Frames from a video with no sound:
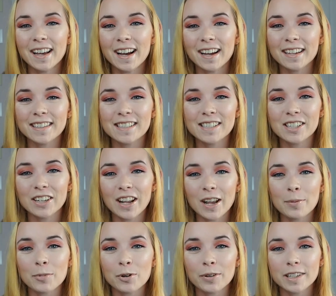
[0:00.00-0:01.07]
Hey guys, today
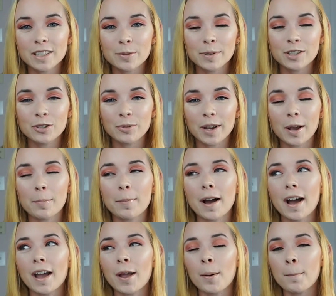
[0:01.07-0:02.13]
I'm going to be doing
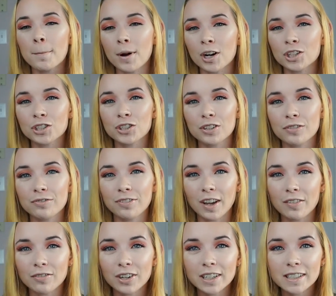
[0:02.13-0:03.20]
my March
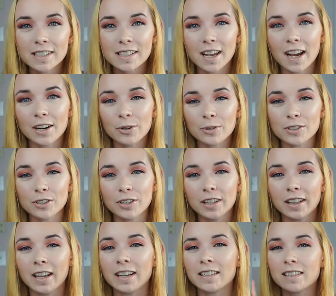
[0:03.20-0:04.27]
favorites. I know it's
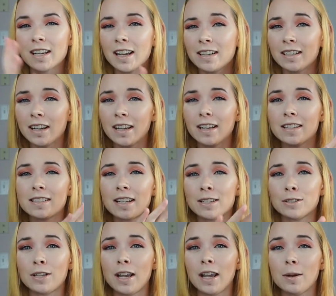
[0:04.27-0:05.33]
already like 10 days
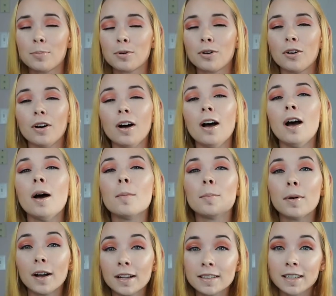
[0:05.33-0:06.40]
into April,
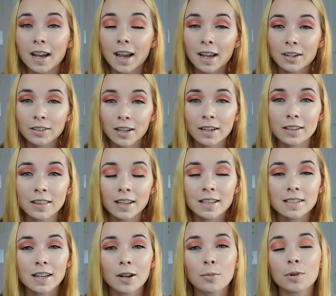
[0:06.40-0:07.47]
but I had a lot of
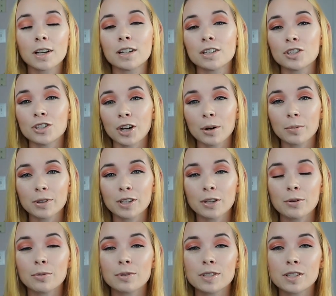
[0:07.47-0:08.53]
things that I wanted to share with
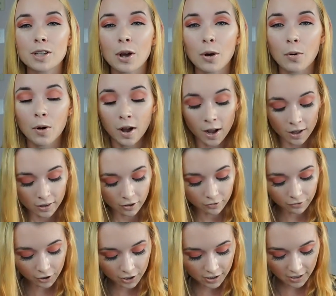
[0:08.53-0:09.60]
you. So the
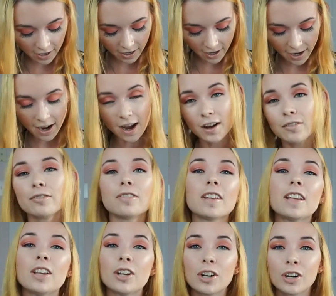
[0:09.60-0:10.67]
first thing I have
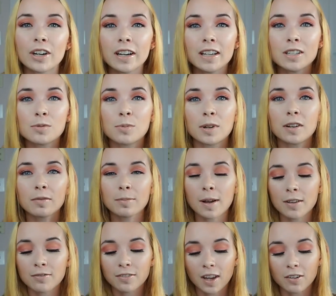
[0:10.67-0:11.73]
here is one of
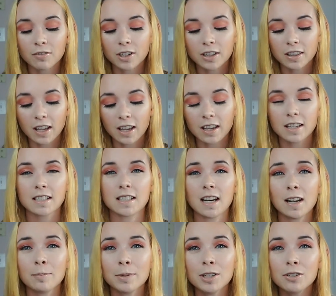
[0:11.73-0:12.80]
my favorite things, and
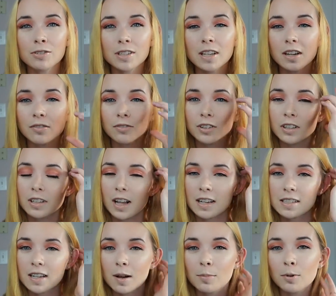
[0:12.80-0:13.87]
I've been using it for the
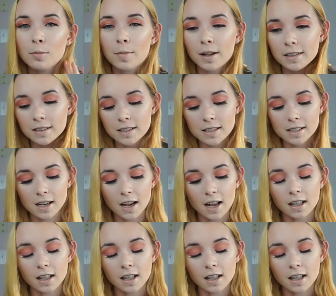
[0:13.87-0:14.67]
last couple months,